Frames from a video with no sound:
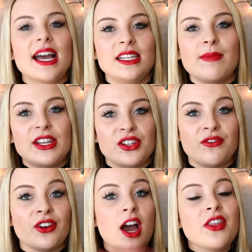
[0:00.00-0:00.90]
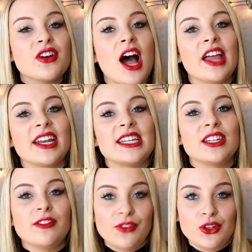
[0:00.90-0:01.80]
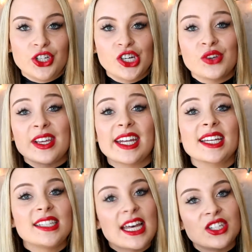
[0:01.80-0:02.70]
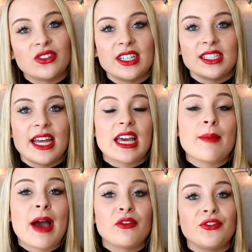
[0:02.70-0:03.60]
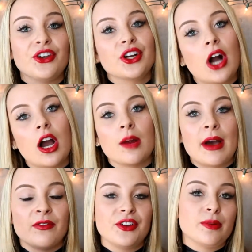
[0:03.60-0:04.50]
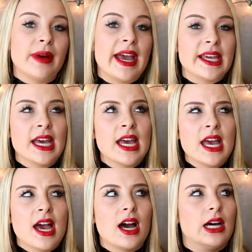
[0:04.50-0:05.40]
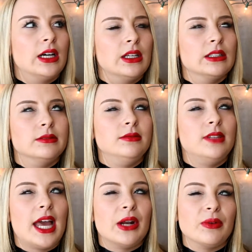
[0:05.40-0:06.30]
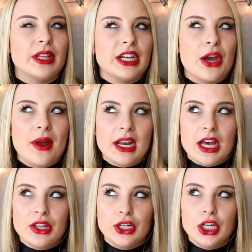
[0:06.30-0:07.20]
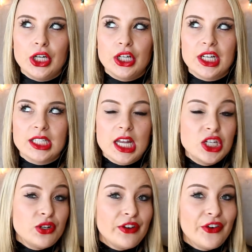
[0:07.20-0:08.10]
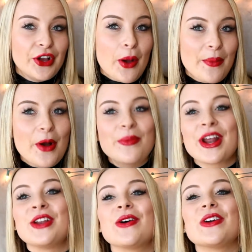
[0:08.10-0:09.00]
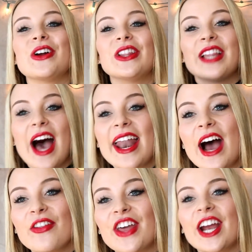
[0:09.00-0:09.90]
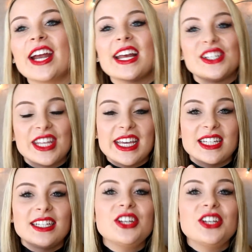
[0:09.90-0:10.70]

Not to mention for other holidays in the future, you can get accessories like a mount for your car, a mount for your bike, uh, I don't really know any other accessories for a GoPro, but I know there are a lot out there, and I just think it's